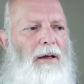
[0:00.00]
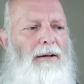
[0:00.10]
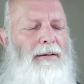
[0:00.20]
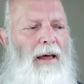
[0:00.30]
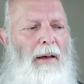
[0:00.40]

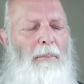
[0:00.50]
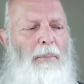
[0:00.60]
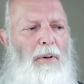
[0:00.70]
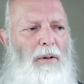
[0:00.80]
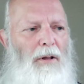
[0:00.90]

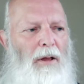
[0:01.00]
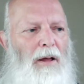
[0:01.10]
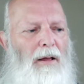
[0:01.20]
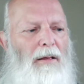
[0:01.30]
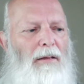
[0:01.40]
temple
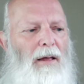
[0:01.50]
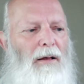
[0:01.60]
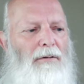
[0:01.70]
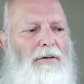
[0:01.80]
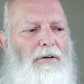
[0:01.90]
that
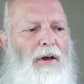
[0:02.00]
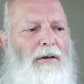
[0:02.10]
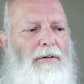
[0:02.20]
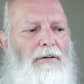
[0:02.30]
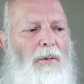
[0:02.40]

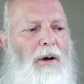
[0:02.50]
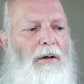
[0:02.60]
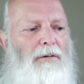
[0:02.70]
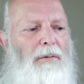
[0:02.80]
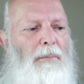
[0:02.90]
suggests to
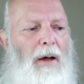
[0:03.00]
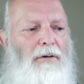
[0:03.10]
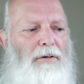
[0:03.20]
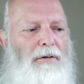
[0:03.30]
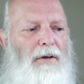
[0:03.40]
us the
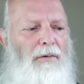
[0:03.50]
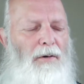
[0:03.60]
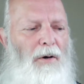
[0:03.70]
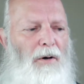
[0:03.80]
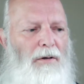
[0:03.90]
majesty of
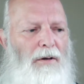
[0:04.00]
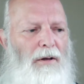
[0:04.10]
God.